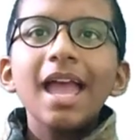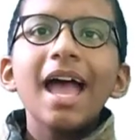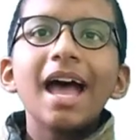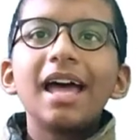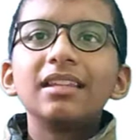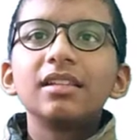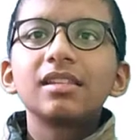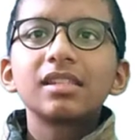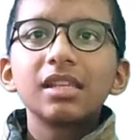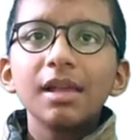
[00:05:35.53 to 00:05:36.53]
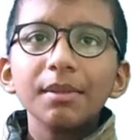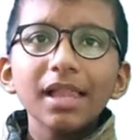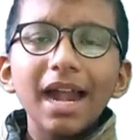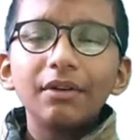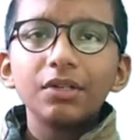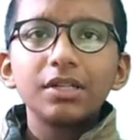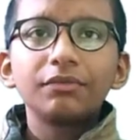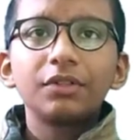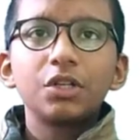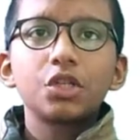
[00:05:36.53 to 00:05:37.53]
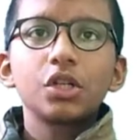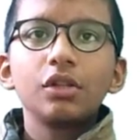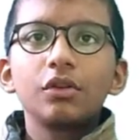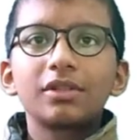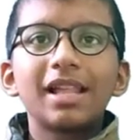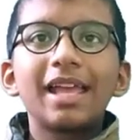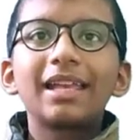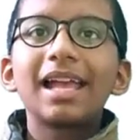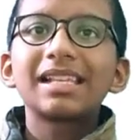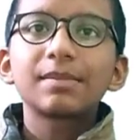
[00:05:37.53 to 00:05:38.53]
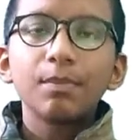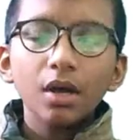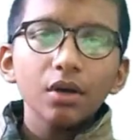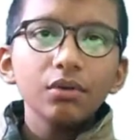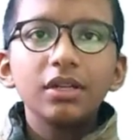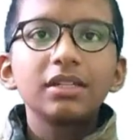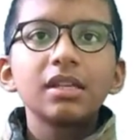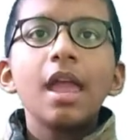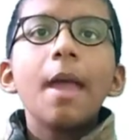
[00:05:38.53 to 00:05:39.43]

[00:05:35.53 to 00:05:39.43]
And the similarity function looks like exponent